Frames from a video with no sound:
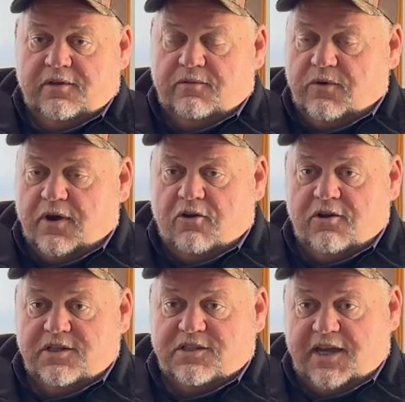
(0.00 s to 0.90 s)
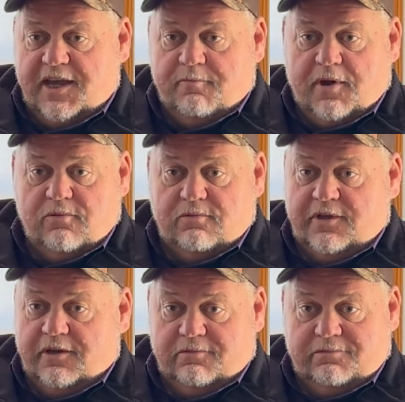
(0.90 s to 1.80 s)
we're all in the same boat.
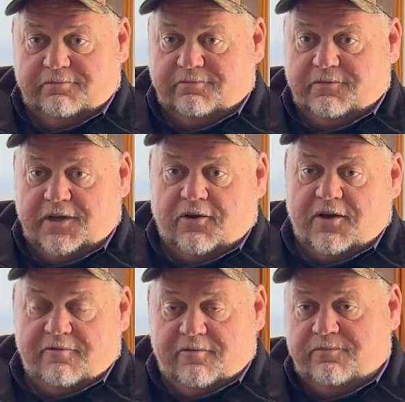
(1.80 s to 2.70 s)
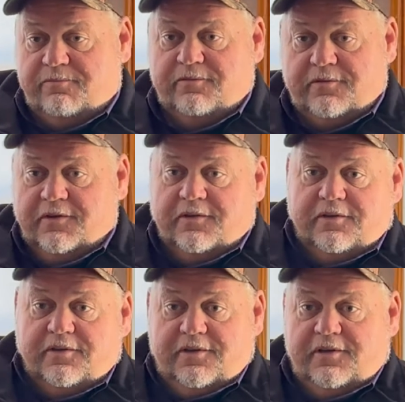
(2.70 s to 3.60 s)
We don't have... You're having to
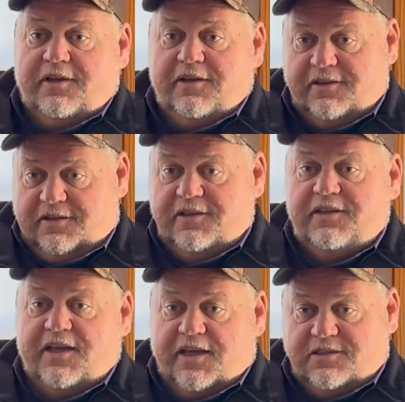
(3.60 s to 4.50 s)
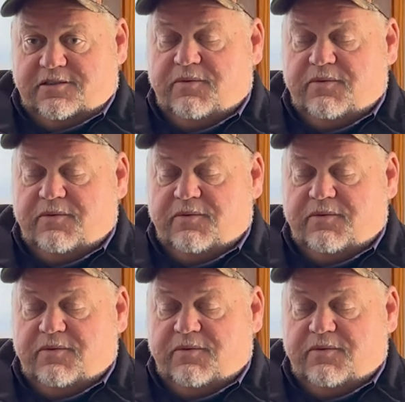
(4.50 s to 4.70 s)
pay to house somebody somewhere else.